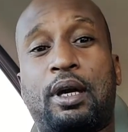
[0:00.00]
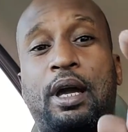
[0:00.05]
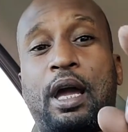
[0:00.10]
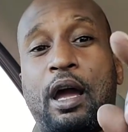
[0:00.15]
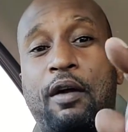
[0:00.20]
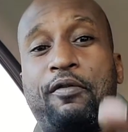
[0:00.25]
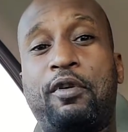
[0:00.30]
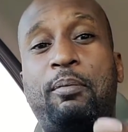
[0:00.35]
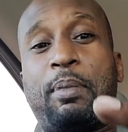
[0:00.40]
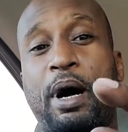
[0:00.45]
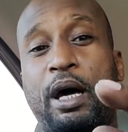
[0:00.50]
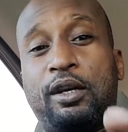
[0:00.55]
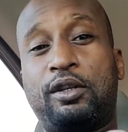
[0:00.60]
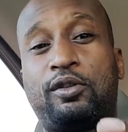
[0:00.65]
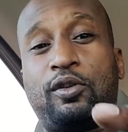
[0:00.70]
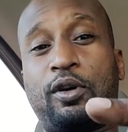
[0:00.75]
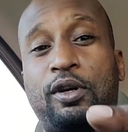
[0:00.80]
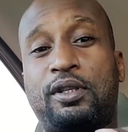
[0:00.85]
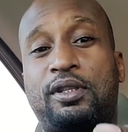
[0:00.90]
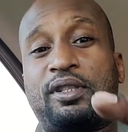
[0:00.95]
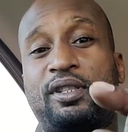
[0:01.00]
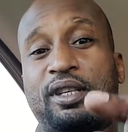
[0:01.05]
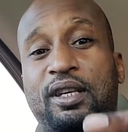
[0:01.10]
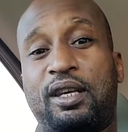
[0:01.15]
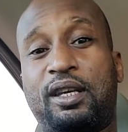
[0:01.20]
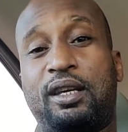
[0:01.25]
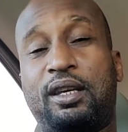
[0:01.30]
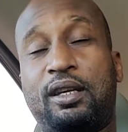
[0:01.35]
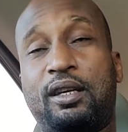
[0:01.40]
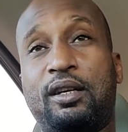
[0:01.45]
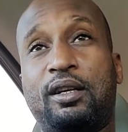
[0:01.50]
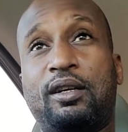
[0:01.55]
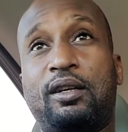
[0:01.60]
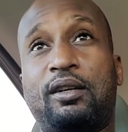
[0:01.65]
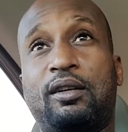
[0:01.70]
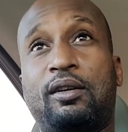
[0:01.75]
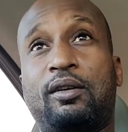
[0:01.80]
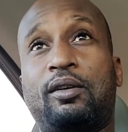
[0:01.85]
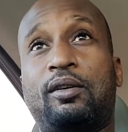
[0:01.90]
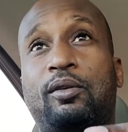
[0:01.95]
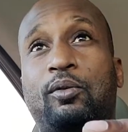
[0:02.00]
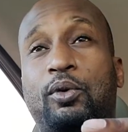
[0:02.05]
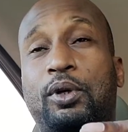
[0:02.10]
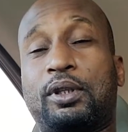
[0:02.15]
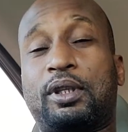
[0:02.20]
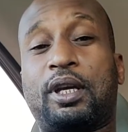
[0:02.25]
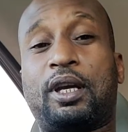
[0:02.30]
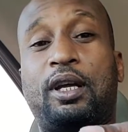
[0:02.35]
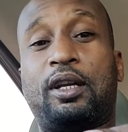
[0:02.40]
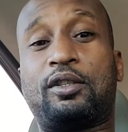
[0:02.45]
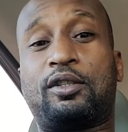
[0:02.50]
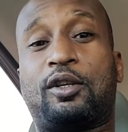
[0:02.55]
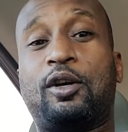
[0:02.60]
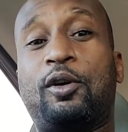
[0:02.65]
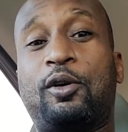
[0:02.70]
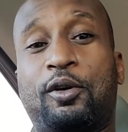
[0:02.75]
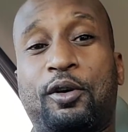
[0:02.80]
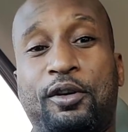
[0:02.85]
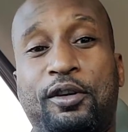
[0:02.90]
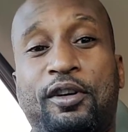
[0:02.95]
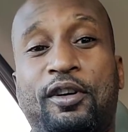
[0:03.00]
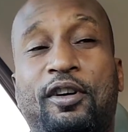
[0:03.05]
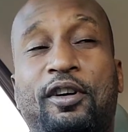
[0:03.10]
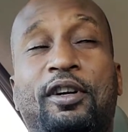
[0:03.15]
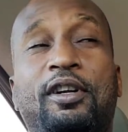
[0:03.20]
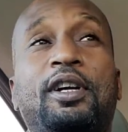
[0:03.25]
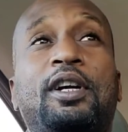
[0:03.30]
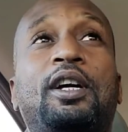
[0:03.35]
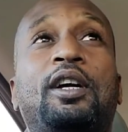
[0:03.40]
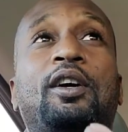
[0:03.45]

everybody's gonna see what the hell is going on.